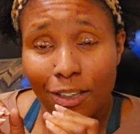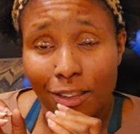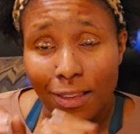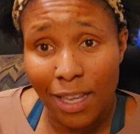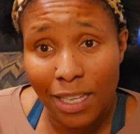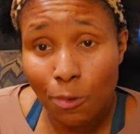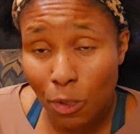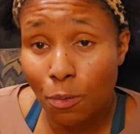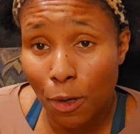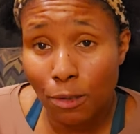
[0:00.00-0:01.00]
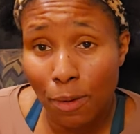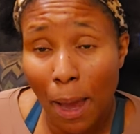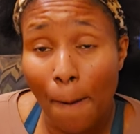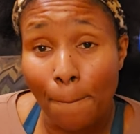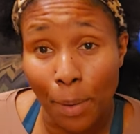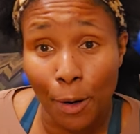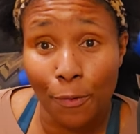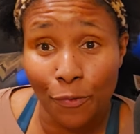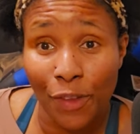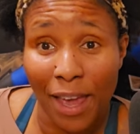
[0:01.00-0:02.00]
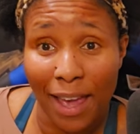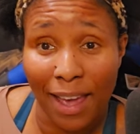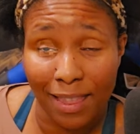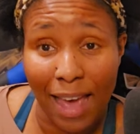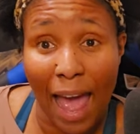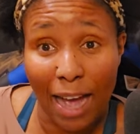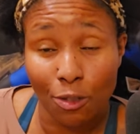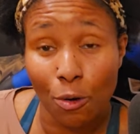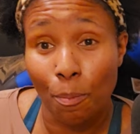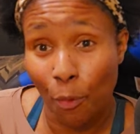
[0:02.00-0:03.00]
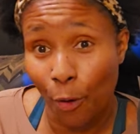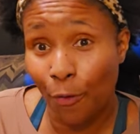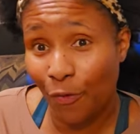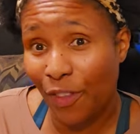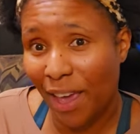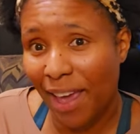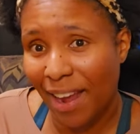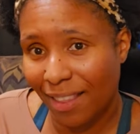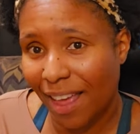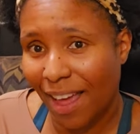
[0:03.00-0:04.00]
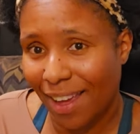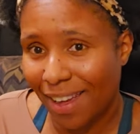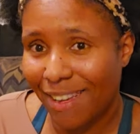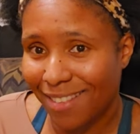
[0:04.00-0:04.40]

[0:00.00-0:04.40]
This was supposed to be a birthday, the actual birthday like